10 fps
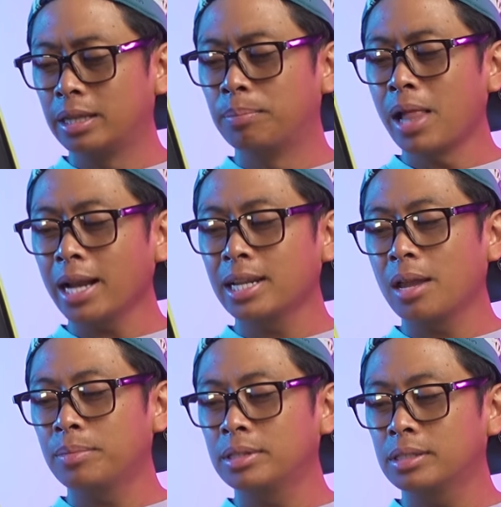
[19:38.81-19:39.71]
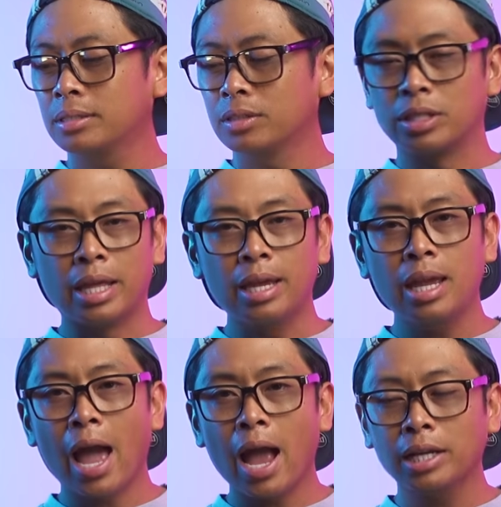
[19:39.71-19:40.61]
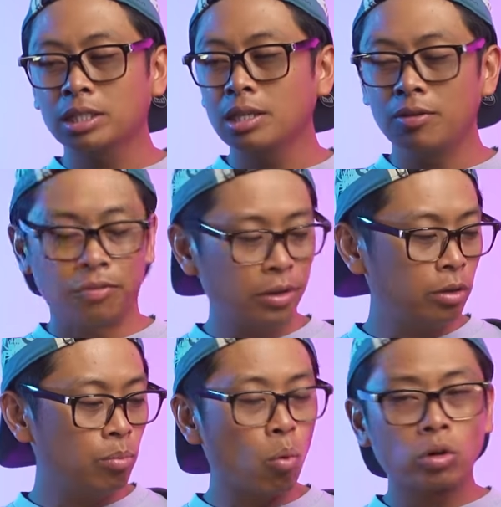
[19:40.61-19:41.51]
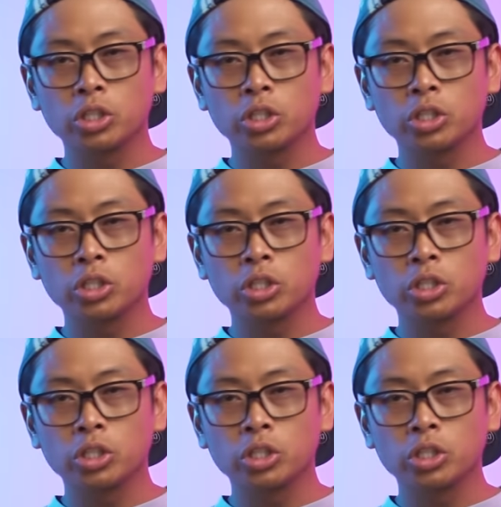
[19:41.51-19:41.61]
The black diamonds, they actually feel more